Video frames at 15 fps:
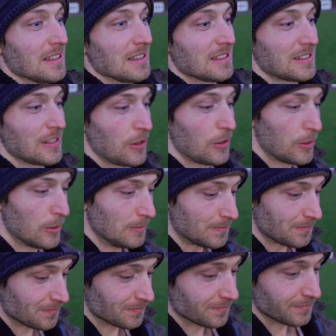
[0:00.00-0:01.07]
So
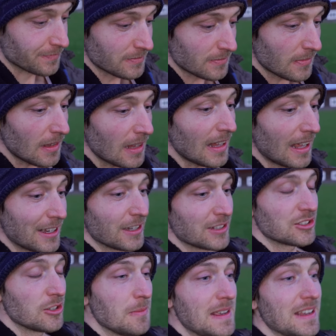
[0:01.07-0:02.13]
I got
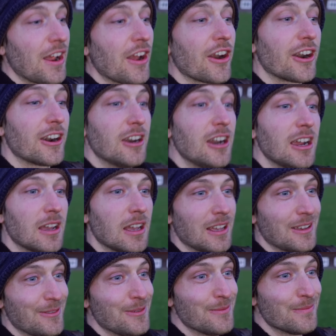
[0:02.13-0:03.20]
to meet her
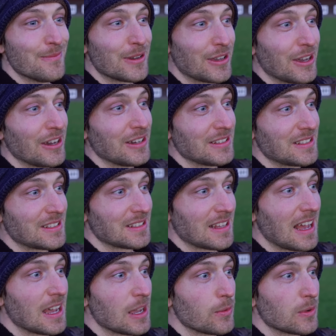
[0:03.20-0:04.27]
because
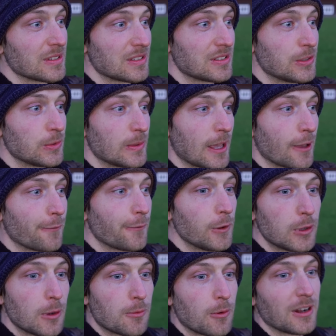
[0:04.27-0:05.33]
I was doing a
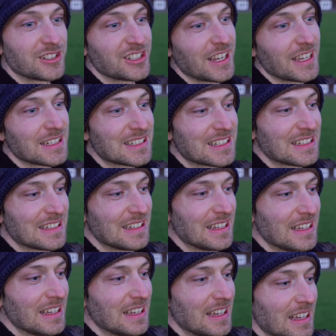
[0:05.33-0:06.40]
photo project,
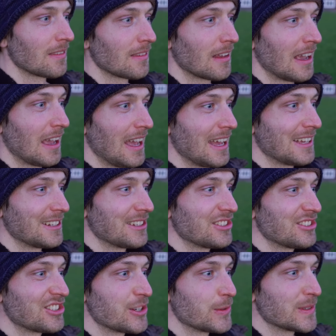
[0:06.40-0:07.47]
and
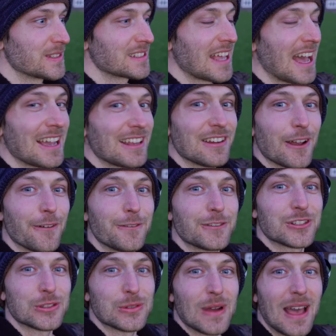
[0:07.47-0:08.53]
she was kind enough
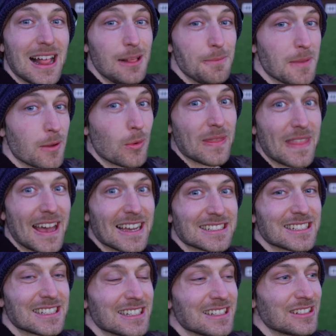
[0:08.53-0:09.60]
to help me with
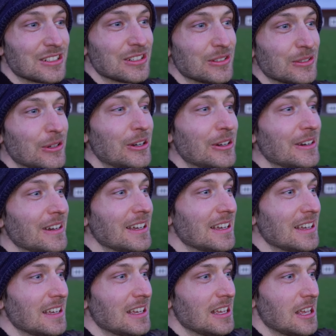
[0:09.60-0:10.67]
that, to
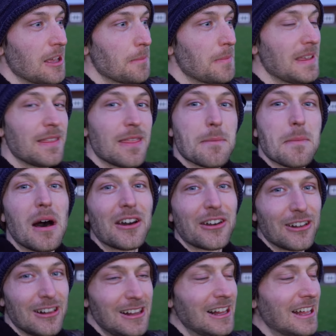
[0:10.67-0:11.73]
be the
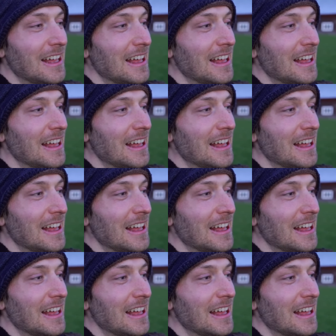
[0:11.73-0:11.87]
model.